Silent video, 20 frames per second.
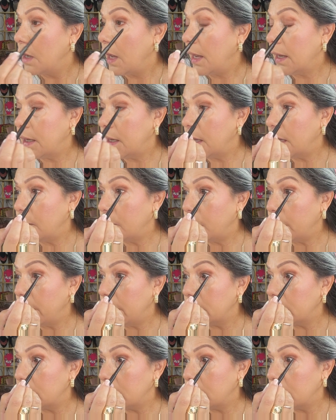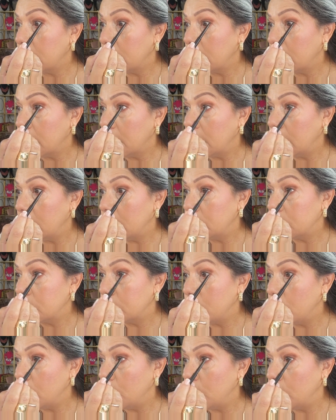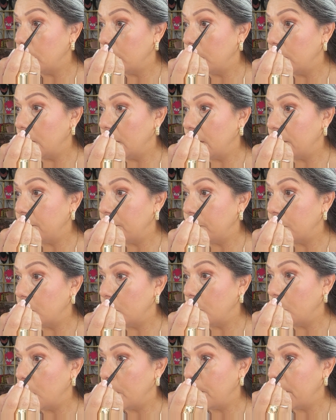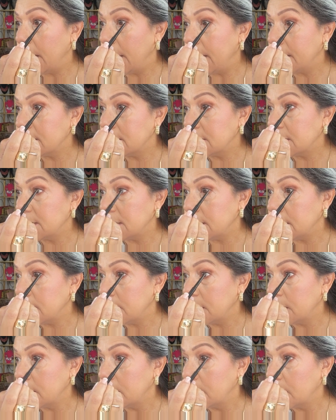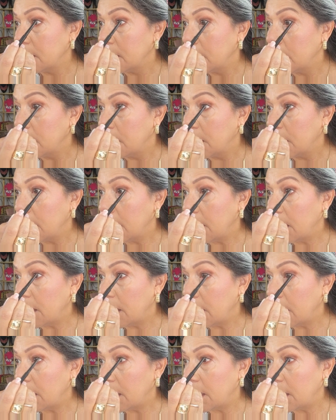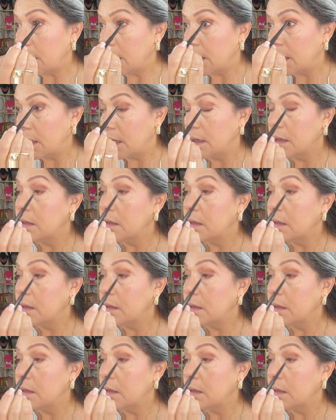I can't wait. It's called blepharoplasty, and